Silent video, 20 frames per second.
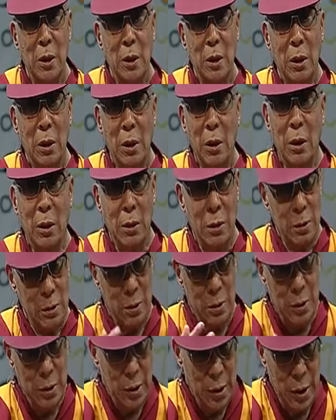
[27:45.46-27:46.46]
Uh,
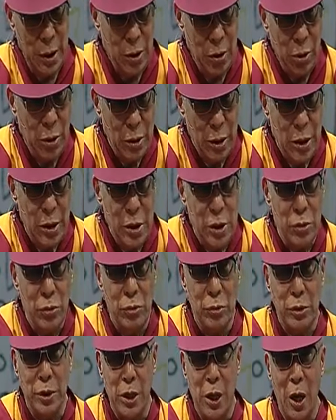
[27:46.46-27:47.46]
the, according
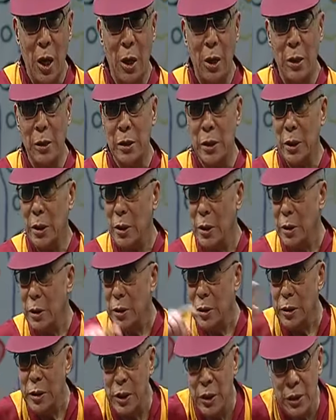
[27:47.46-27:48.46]
new reality,
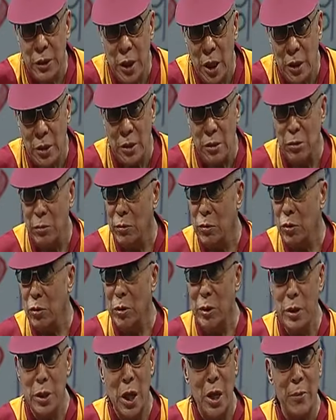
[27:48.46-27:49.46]
destruction of
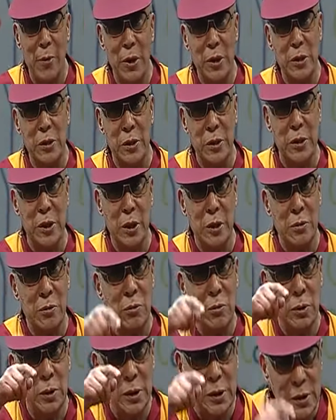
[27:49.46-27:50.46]
your neighbor is destruction of
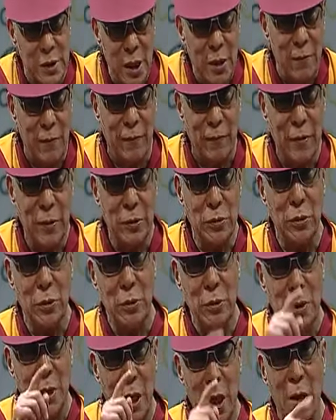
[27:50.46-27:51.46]
yourself. So
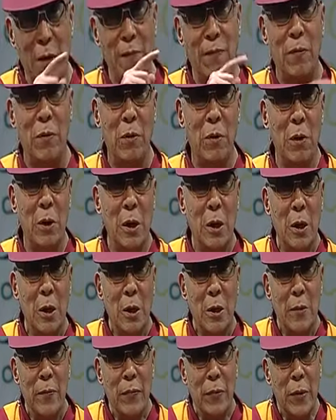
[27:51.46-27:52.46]
therefore,
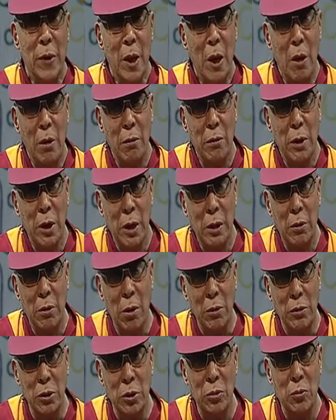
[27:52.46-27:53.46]
now the
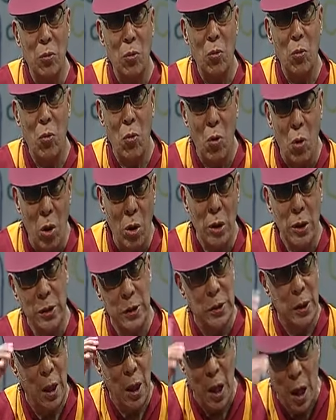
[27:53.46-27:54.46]
concept of war
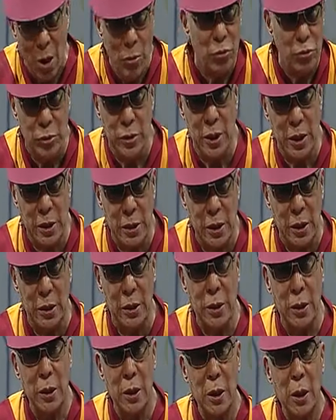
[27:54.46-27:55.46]
is outdated.
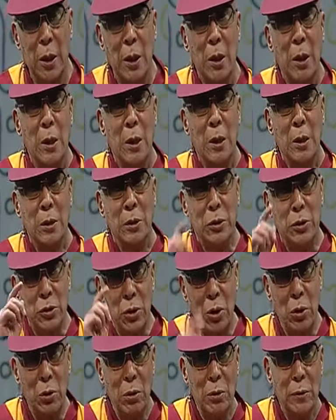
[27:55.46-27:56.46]

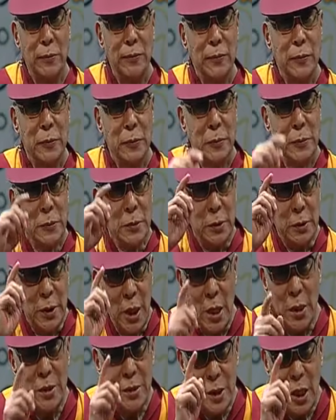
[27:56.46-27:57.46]
So
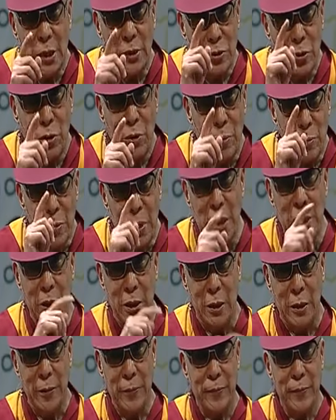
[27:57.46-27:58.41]
that does not mean